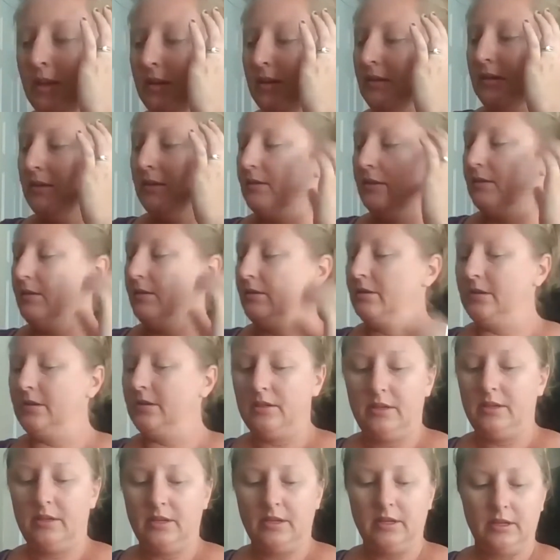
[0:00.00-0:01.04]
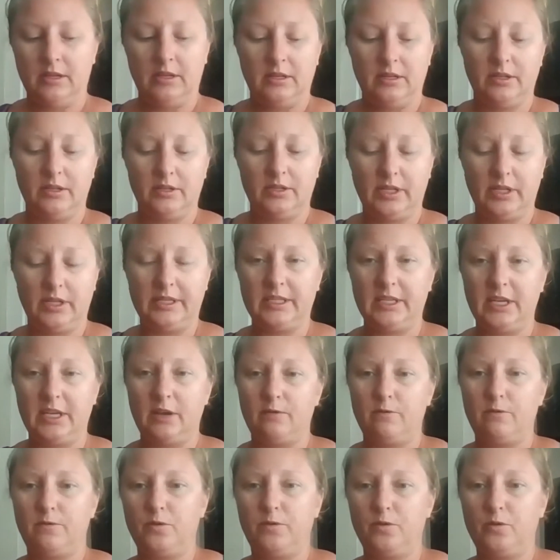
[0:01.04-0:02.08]
So let's
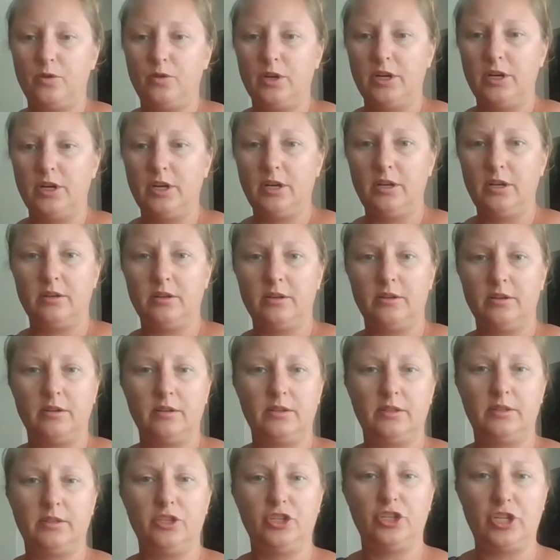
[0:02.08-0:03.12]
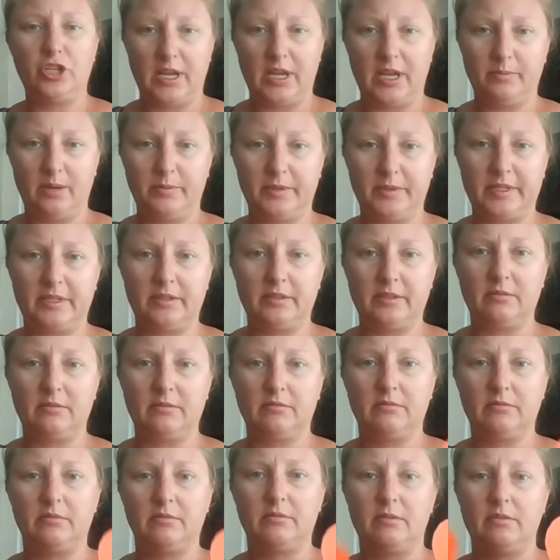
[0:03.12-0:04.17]
get 4 shapes
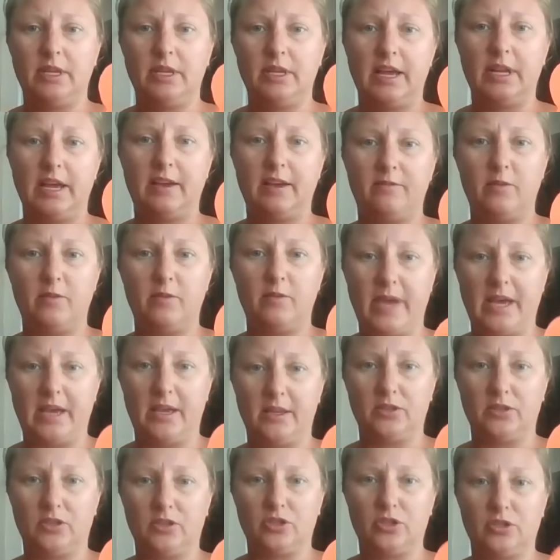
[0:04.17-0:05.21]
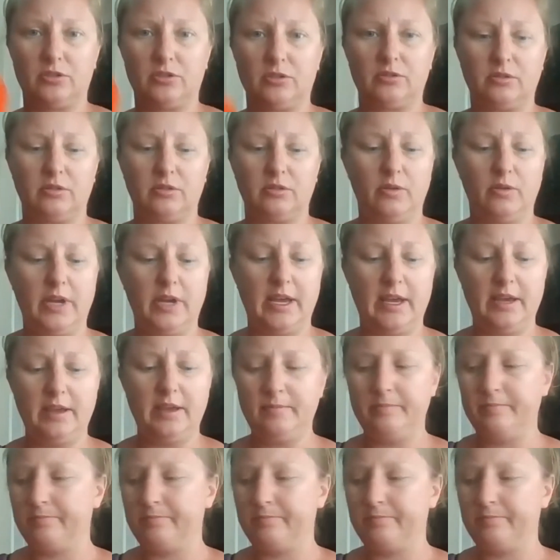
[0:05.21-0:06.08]
that have a match, okay?